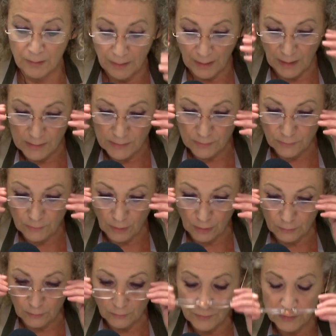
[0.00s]
asked
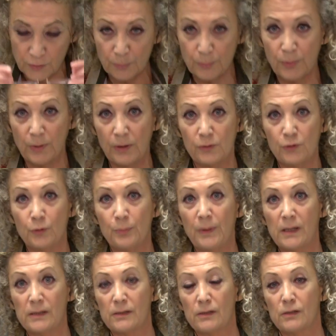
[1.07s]
Congress to
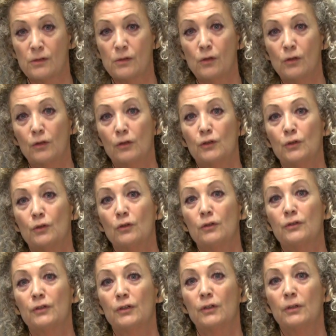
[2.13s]
pass a
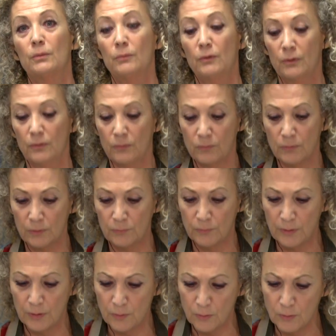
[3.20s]
short-term, what
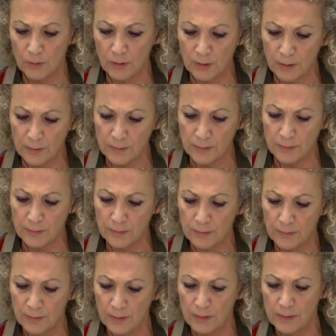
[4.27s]
we call
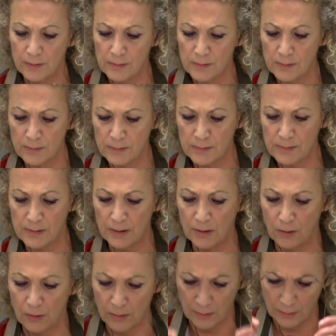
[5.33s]

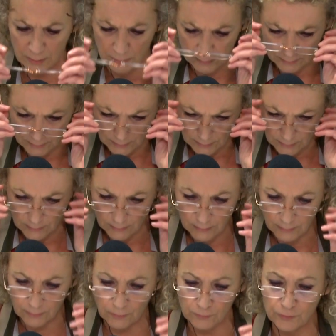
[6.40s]
CR,
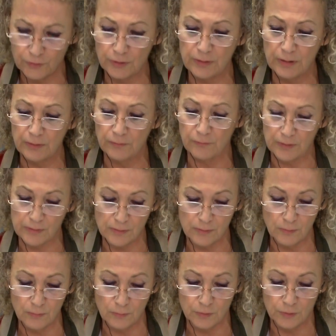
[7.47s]
continuing
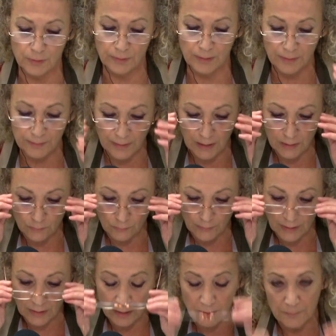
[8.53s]
resolution, that
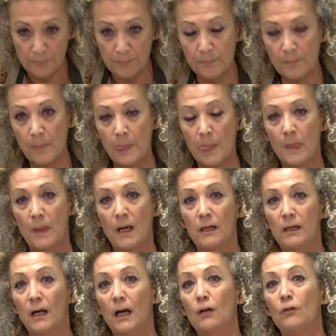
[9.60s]
will
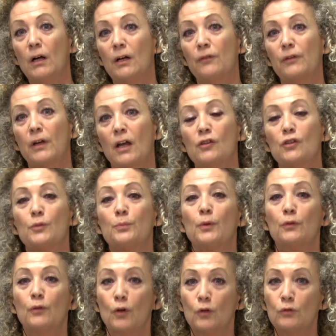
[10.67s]
allow Afghans
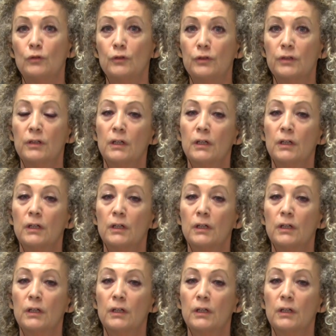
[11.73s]
paroled